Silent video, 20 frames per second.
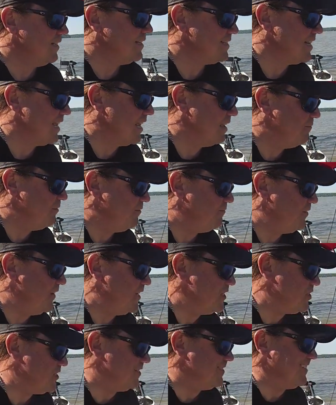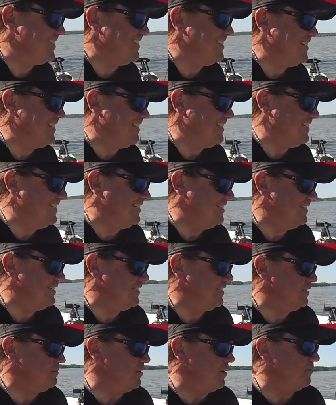It's a heavy fish. Ah,
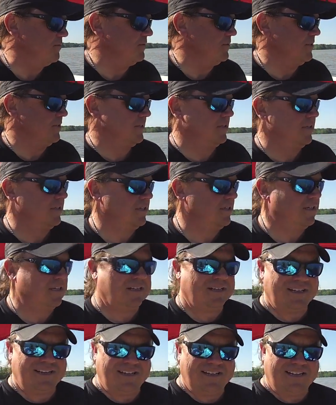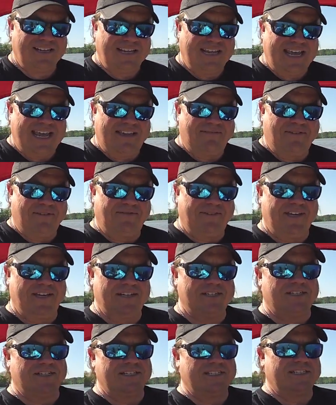come on. Heavy
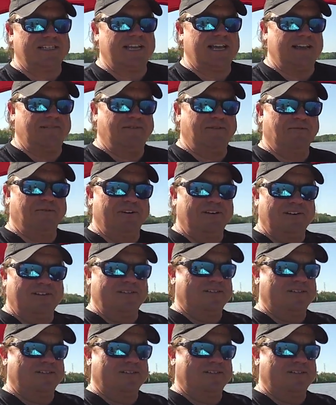fish. It's a heavy one.